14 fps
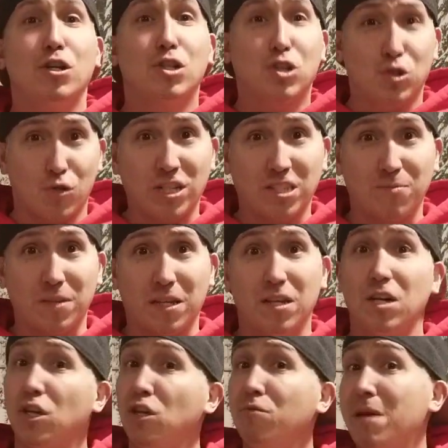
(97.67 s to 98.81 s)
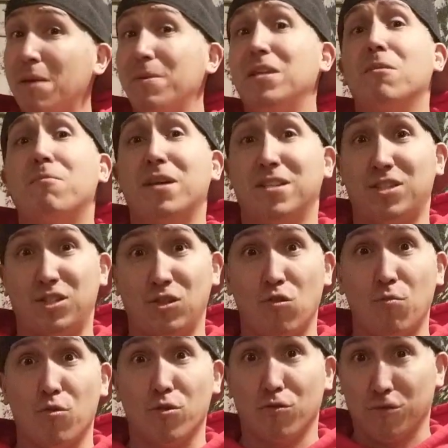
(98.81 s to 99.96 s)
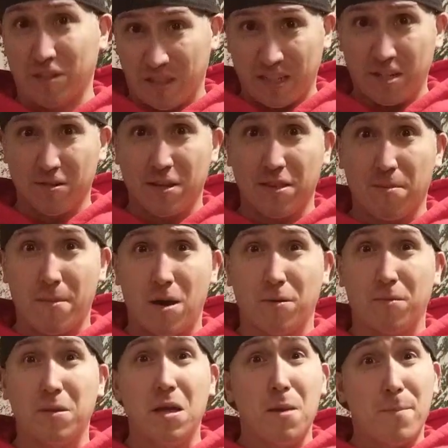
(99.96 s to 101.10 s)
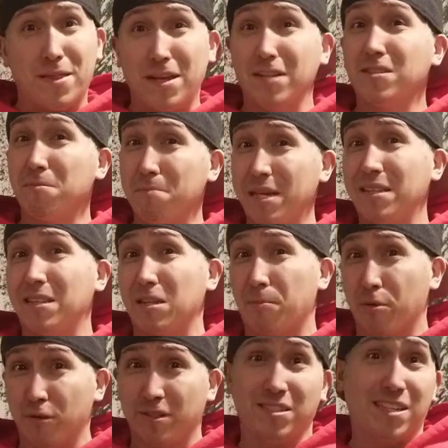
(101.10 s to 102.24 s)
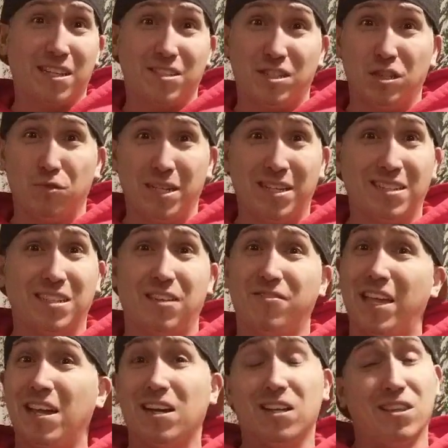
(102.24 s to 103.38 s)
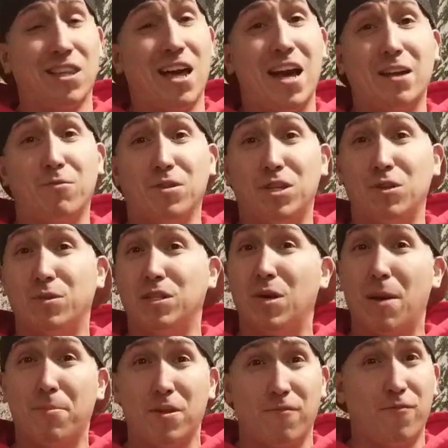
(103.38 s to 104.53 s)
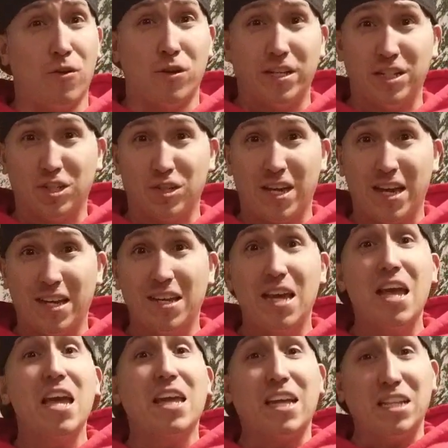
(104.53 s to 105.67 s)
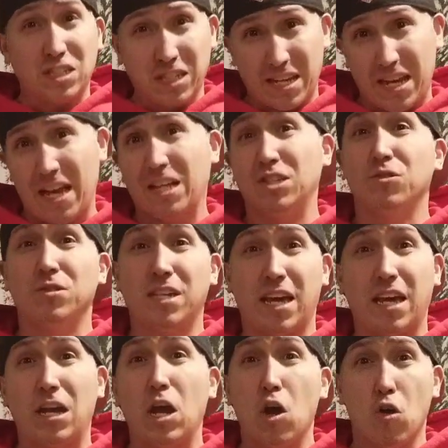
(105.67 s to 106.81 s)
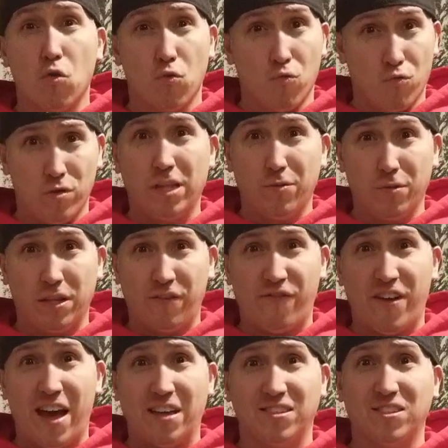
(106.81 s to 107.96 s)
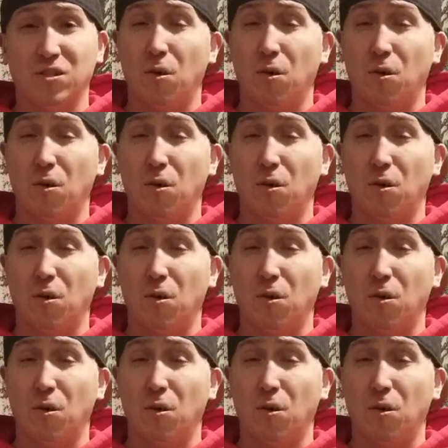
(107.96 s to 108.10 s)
Trust me, you may be the best snowboarder or skier on the mountain. That doesn't mean that the person next to you is, and if they collide with you and you happen to fall and hit your head, it's going to end your day really, really fast.